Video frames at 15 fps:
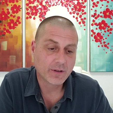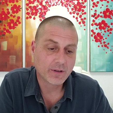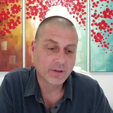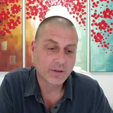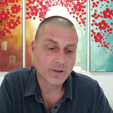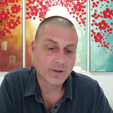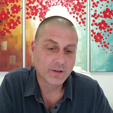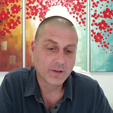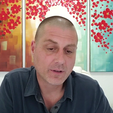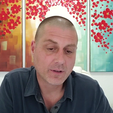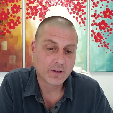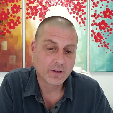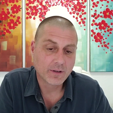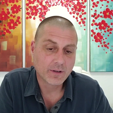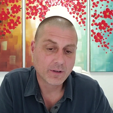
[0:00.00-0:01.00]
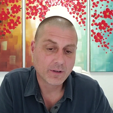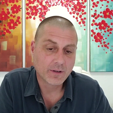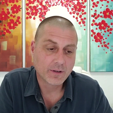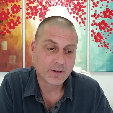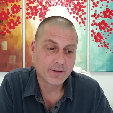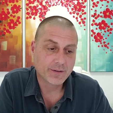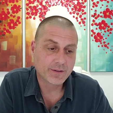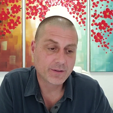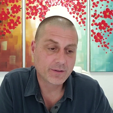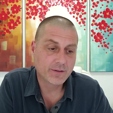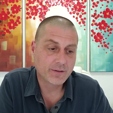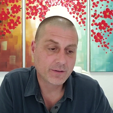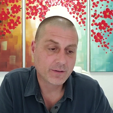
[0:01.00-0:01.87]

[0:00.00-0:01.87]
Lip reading: Nothing is said.